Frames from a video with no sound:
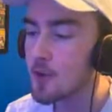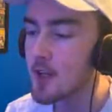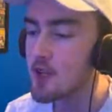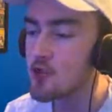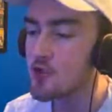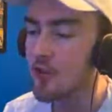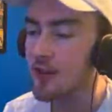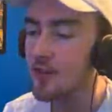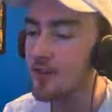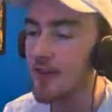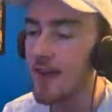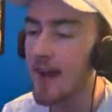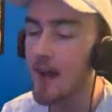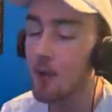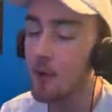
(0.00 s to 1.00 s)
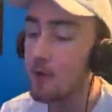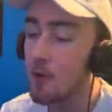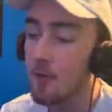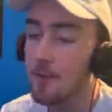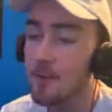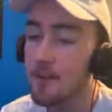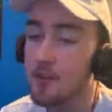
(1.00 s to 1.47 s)
to address that. I don't
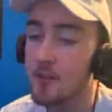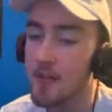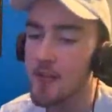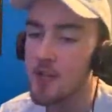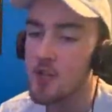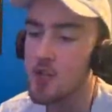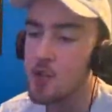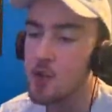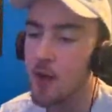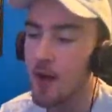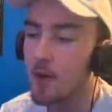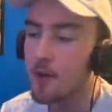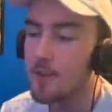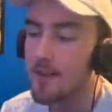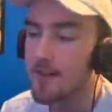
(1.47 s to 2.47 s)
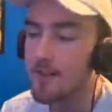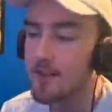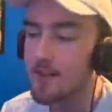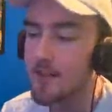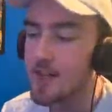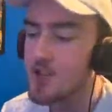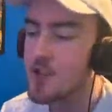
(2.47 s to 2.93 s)
know if it is an issue. I don't think
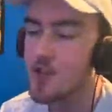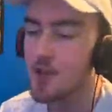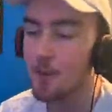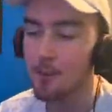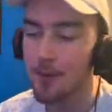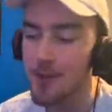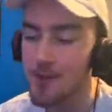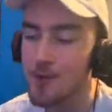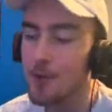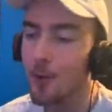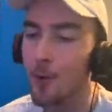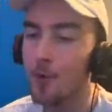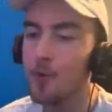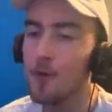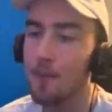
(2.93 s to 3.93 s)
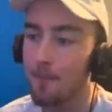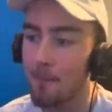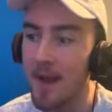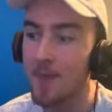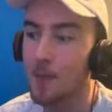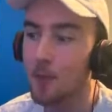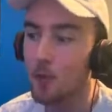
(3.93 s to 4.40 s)
it's an issue. I'm pretty sure Call of Duty
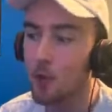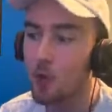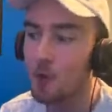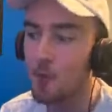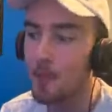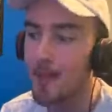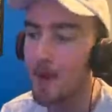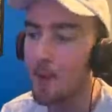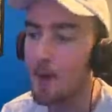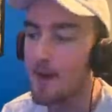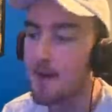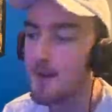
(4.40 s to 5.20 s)
made the crossbow that way